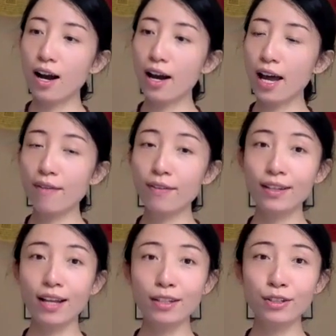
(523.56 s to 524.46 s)
I have
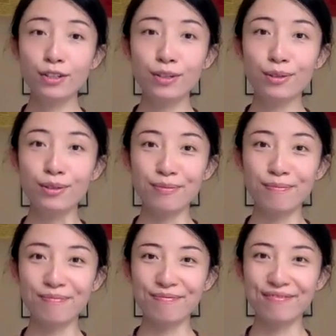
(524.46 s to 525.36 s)
another 2.
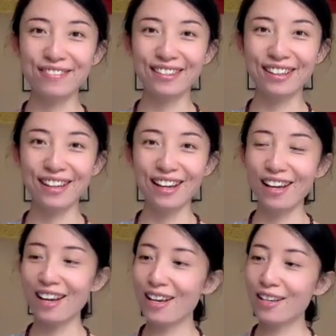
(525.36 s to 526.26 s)

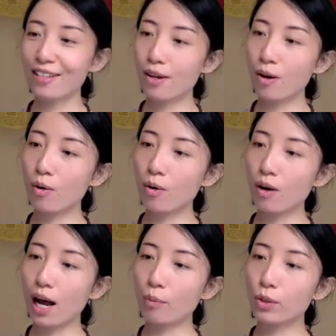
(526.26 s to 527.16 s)

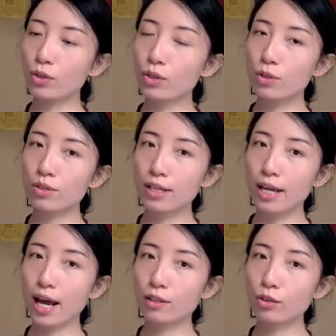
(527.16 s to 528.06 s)
So I will use
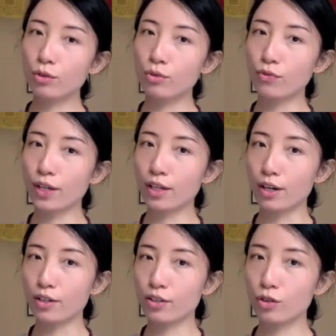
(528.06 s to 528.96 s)
the other 2
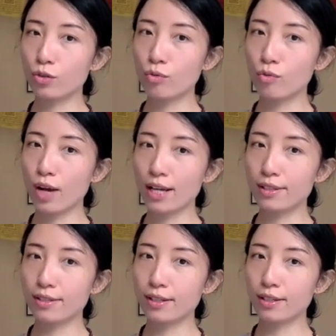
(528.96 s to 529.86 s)
fingers to
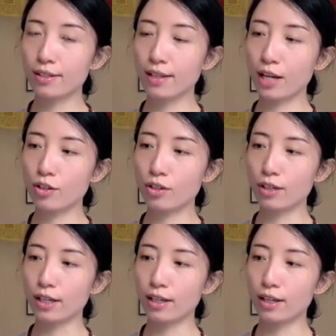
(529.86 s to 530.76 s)
rest
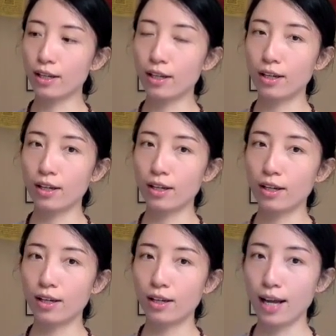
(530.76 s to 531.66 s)
naturally
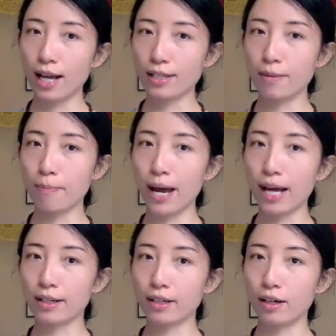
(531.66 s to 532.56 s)
at the
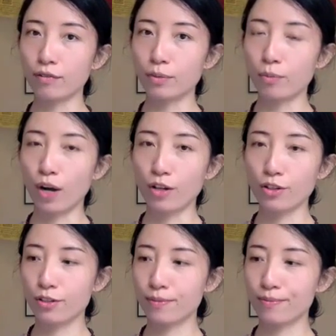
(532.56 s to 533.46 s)
back of the
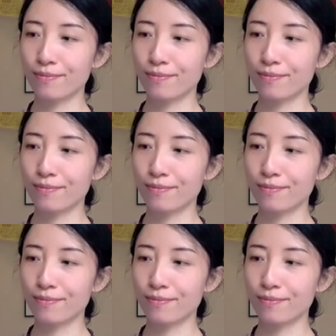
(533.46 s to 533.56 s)
brush.